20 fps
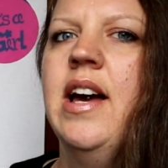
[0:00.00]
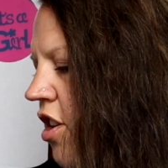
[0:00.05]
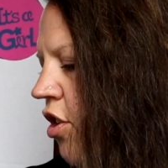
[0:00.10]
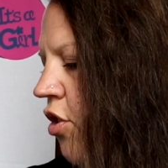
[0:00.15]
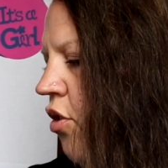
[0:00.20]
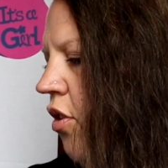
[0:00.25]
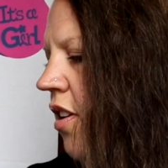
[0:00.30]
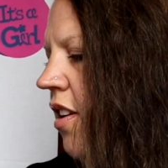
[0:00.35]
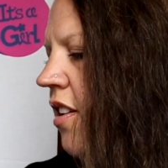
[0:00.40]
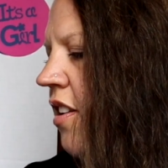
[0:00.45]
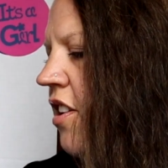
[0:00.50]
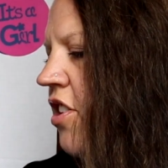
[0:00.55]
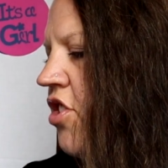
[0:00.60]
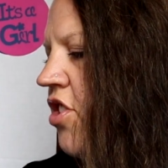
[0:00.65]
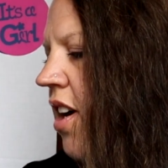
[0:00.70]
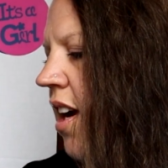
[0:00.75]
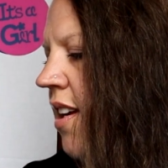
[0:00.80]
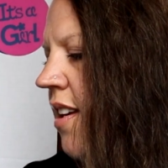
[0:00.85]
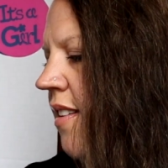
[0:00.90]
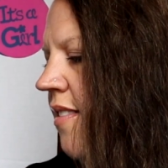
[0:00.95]
According to the
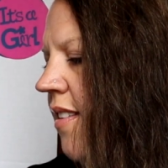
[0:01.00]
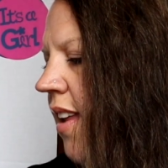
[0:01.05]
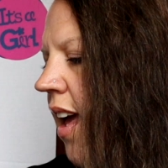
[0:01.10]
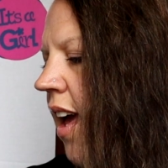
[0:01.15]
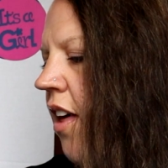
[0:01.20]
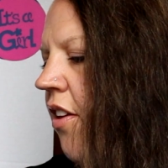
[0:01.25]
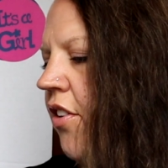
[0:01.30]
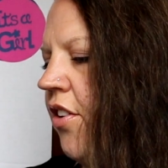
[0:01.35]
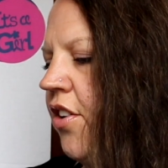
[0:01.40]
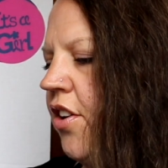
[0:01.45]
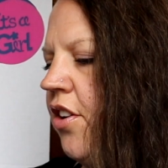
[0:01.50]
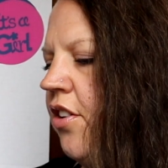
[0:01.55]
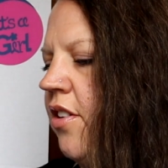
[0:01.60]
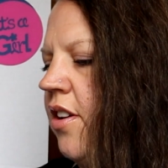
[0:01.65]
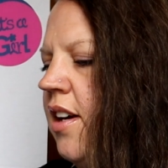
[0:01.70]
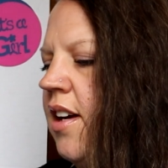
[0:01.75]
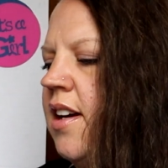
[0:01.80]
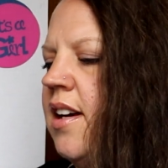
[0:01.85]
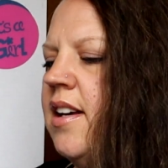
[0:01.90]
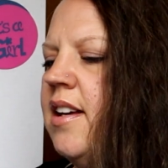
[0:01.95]
Chinese
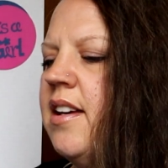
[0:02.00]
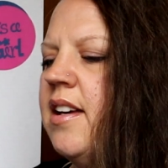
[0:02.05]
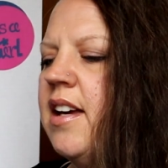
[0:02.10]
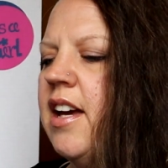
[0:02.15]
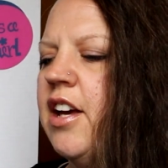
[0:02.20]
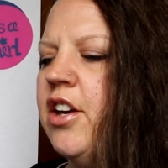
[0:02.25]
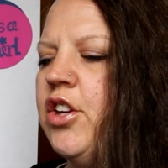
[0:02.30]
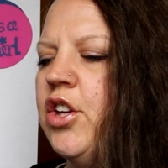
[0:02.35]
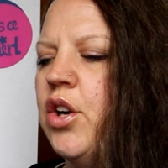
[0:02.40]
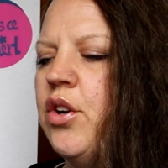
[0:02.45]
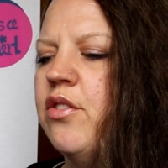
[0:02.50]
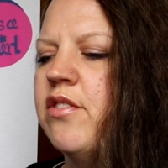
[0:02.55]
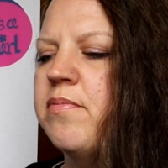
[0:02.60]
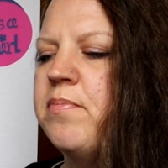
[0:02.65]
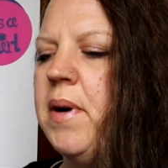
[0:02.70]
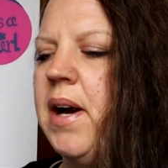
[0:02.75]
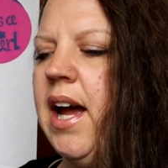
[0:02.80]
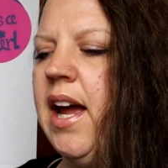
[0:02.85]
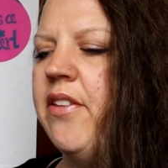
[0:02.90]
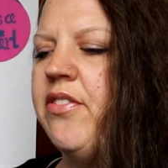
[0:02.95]
calendar, it goes
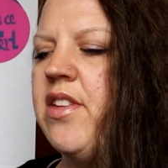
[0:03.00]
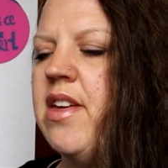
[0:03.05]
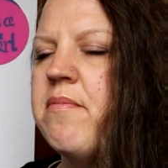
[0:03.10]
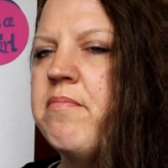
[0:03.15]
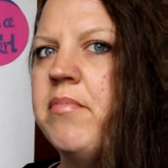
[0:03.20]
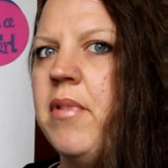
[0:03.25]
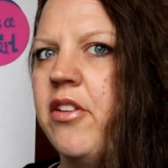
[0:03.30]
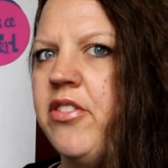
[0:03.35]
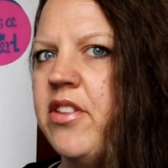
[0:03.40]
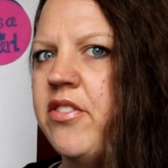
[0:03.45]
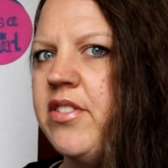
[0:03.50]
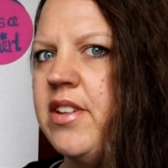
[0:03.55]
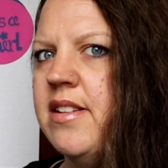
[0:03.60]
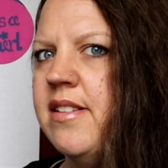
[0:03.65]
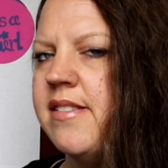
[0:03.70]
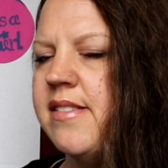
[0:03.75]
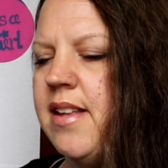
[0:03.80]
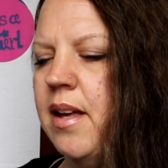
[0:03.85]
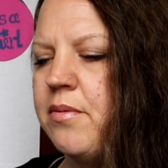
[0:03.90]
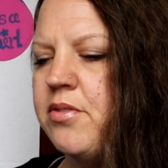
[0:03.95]
by the month of
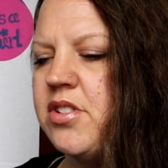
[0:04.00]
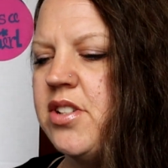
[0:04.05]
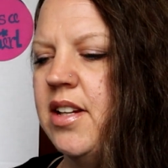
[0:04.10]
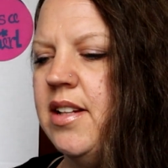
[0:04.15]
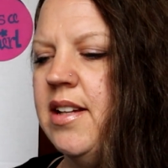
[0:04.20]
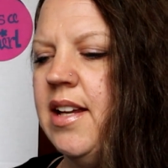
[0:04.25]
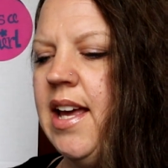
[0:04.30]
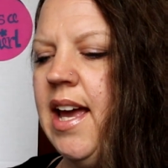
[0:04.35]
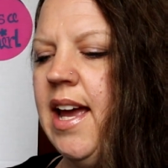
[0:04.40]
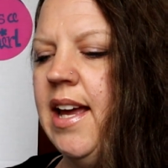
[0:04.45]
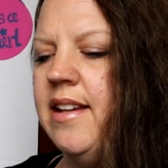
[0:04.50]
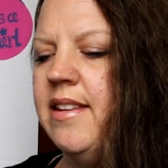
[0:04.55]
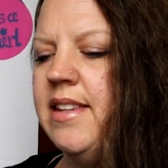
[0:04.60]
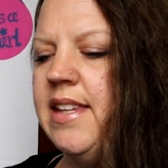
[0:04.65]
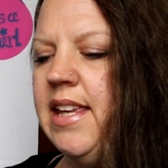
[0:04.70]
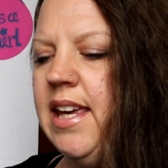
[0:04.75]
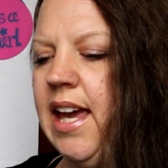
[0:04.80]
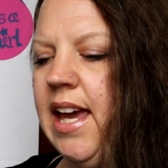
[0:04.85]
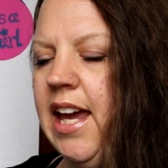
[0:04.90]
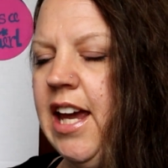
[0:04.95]
conception and
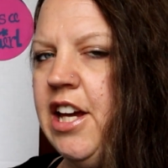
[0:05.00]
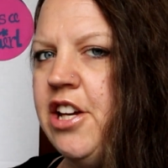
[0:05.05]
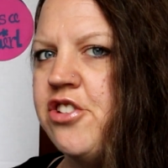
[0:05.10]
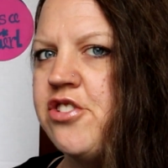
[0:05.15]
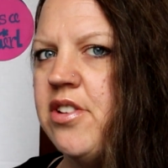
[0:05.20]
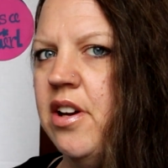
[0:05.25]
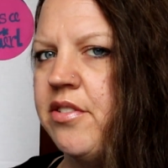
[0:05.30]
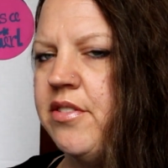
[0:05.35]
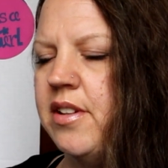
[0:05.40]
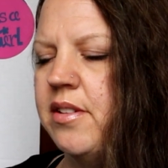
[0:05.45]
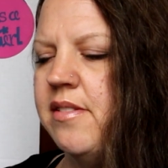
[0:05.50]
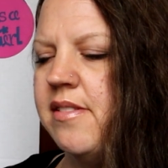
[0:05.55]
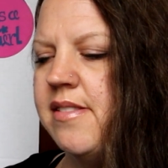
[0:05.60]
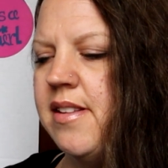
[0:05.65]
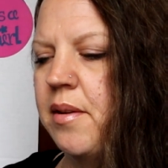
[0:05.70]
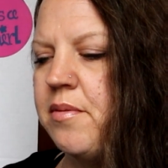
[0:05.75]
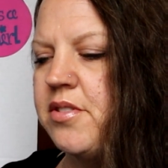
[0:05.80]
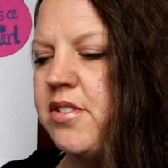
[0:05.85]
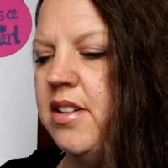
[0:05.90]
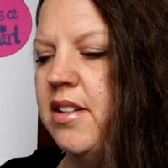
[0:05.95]
the age of
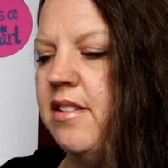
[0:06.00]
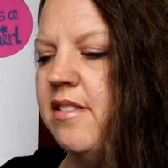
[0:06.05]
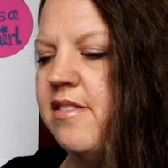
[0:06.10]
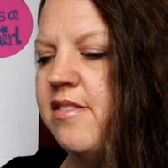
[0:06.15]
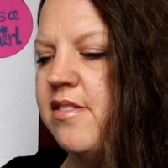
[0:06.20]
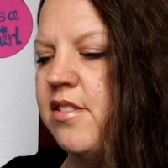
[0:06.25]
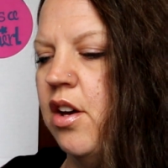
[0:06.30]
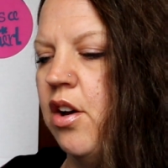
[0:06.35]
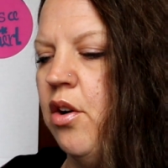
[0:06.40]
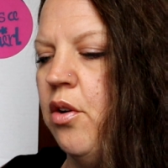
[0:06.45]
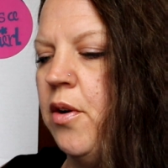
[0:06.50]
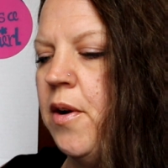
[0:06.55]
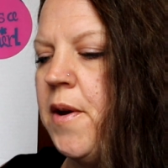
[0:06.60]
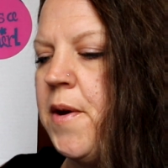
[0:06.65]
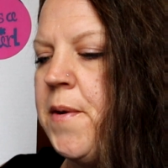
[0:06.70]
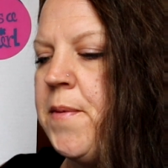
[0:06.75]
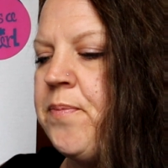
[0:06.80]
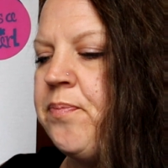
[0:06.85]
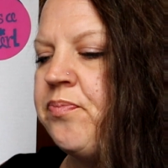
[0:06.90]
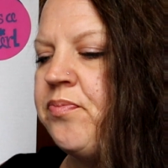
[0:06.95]
conception. So
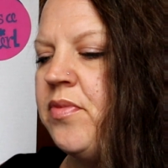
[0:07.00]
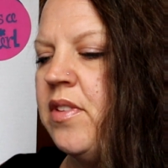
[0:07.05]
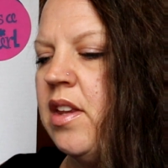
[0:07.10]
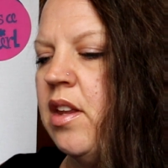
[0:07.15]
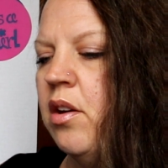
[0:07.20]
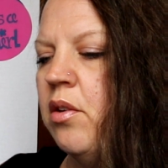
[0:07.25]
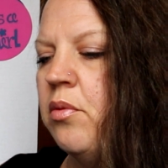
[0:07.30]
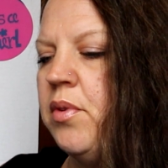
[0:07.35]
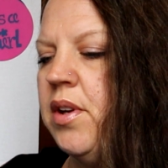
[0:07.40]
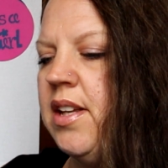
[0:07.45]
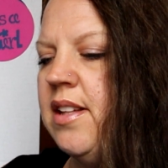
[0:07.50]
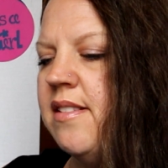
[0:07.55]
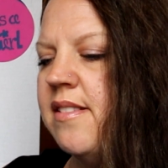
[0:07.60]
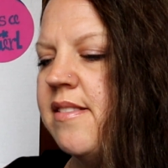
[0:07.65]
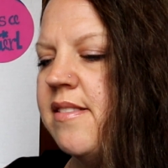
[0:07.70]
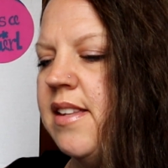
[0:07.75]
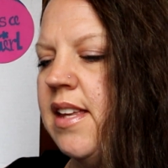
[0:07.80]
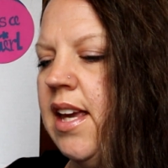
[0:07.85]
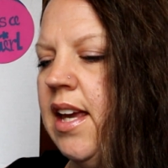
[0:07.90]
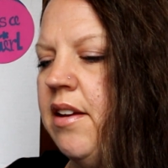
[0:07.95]
we
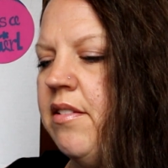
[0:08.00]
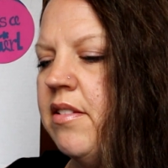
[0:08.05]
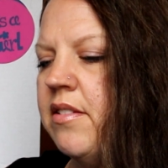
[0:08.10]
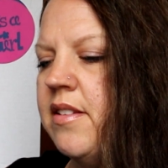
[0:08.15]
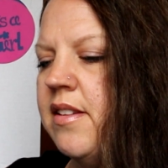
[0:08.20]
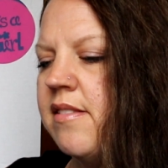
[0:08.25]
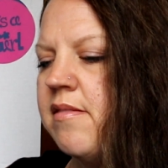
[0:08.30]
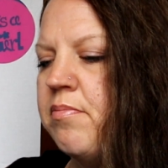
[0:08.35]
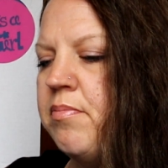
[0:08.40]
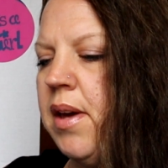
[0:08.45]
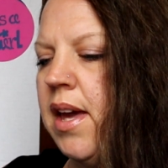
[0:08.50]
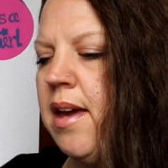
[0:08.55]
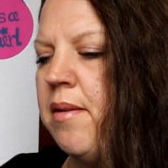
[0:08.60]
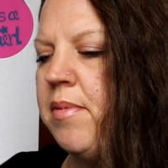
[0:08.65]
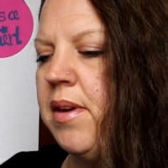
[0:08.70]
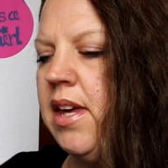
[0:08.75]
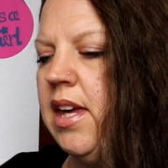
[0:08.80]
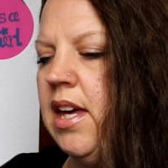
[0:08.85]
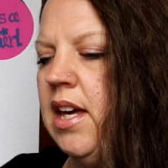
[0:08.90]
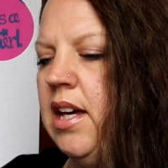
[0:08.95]
conceived this
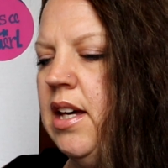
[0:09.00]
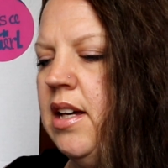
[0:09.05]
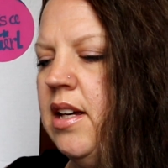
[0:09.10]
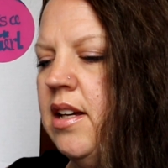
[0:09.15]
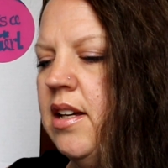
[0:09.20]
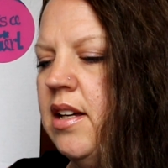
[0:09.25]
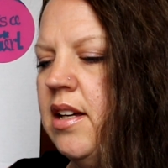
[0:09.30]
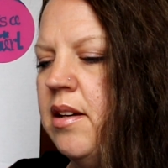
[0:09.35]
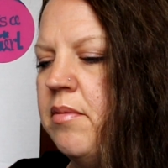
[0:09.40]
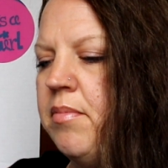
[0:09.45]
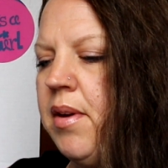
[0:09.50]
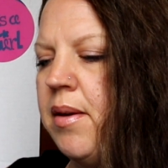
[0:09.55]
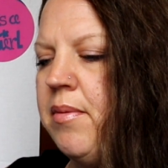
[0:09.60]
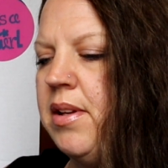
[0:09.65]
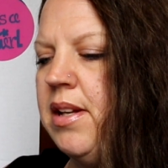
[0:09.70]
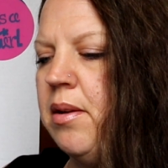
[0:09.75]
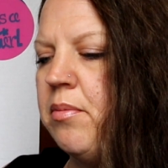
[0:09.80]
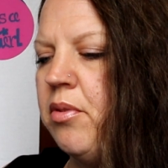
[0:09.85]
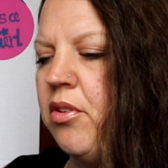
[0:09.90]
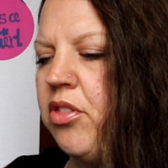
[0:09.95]
baby
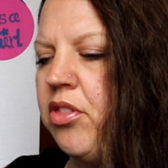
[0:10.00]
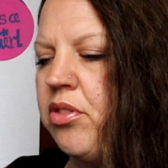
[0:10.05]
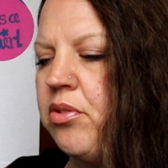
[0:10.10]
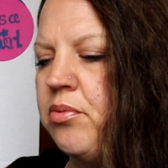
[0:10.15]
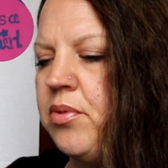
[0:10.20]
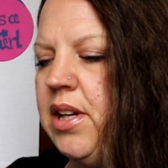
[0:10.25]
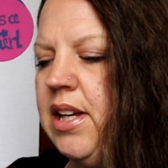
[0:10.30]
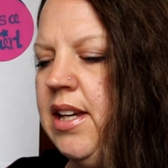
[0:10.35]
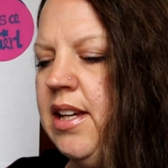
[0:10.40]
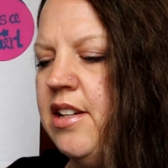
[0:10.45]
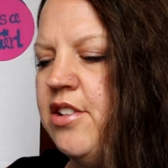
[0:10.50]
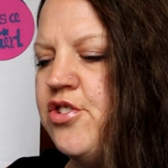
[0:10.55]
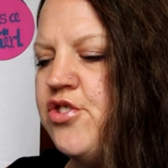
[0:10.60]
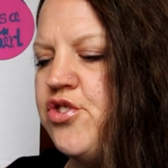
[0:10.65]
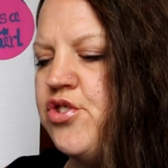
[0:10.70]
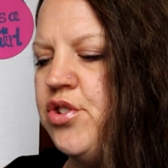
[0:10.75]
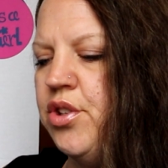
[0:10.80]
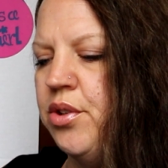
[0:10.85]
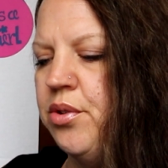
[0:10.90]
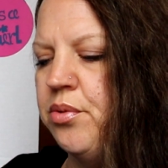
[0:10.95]
number 3 in
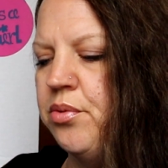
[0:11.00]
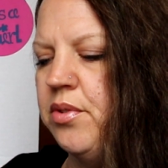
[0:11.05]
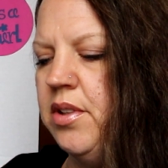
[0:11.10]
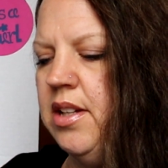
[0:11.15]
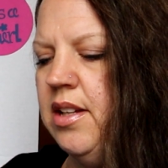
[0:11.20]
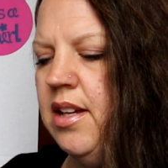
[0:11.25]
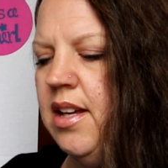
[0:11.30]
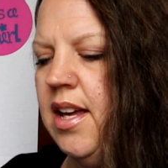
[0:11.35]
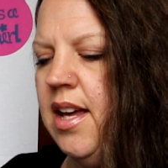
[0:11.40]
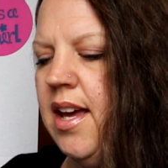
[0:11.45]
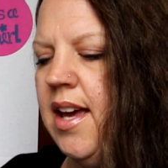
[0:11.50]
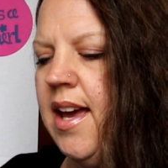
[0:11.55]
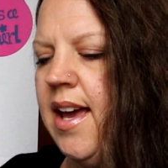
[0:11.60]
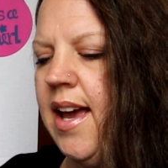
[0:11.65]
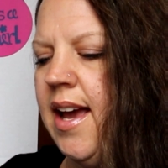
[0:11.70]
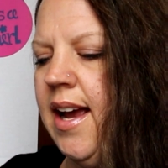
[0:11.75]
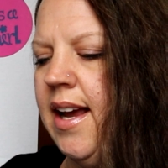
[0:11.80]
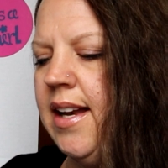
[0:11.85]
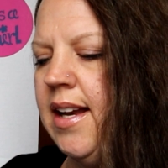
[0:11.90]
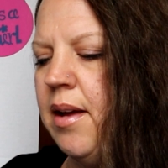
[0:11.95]
June,
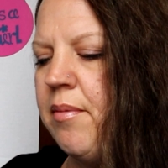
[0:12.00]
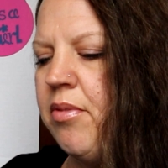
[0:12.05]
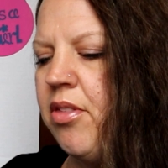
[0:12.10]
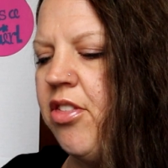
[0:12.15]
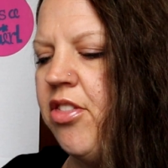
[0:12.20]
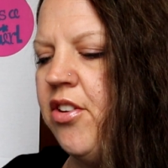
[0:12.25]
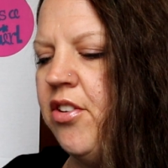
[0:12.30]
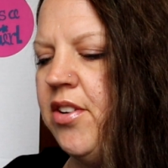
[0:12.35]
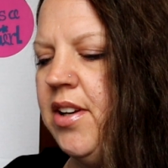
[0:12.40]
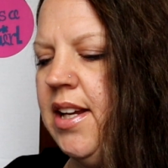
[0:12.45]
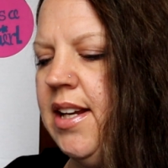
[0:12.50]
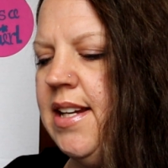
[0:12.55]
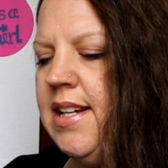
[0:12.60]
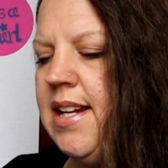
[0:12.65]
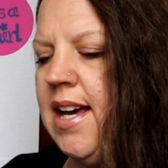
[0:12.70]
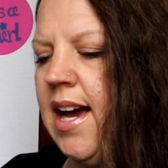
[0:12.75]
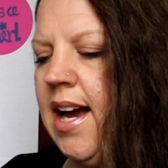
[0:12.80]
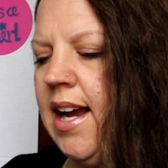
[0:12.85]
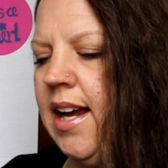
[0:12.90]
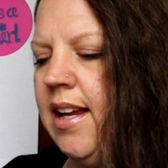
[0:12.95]
and I'm
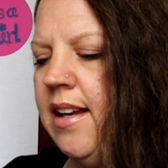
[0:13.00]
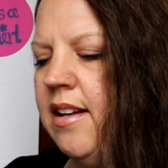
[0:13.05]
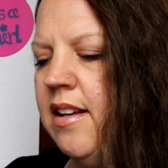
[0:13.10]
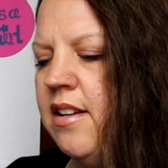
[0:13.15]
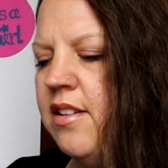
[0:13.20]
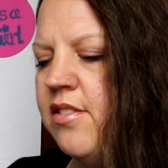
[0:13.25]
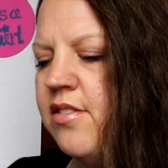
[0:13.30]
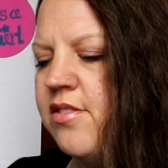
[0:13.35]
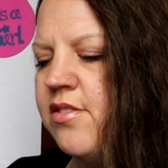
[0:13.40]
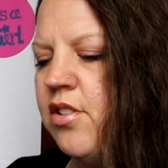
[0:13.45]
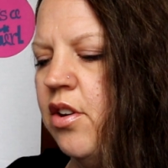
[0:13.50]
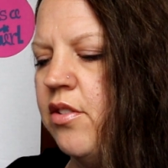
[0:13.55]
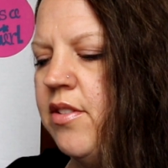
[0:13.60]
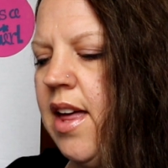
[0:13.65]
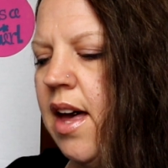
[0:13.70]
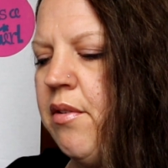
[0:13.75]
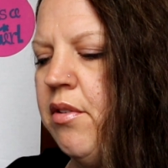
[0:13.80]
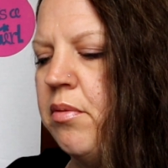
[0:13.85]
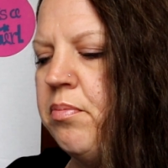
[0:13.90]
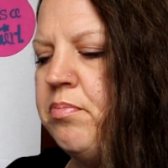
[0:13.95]
39, so
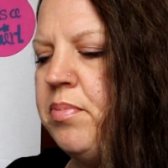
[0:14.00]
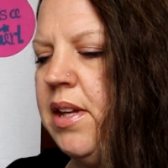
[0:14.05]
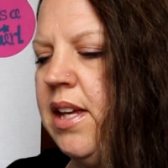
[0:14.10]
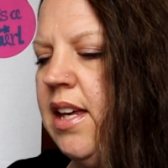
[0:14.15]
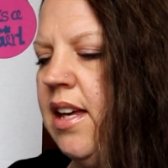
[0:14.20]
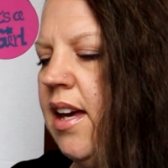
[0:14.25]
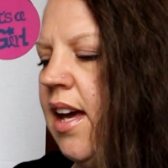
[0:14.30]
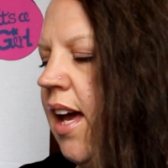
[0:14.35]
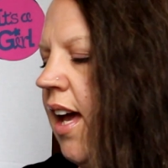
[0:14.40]
that would be